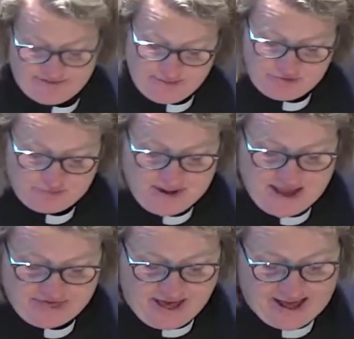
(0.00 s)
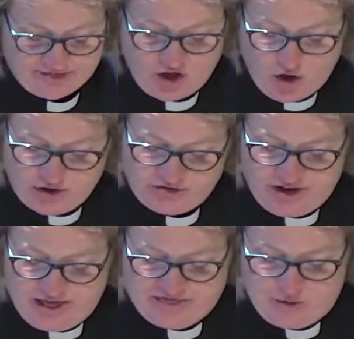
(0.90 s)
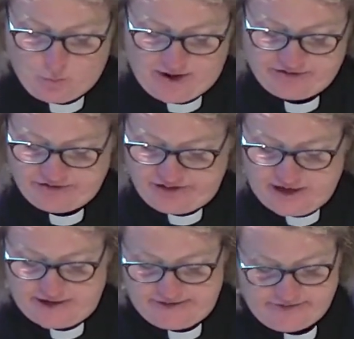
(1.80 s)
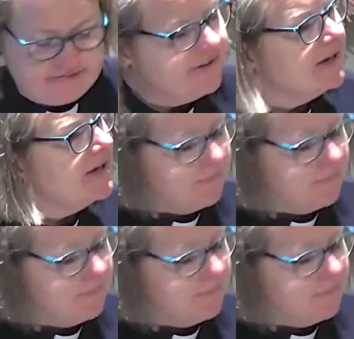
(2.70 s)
It seems to me that the idea that we're sinners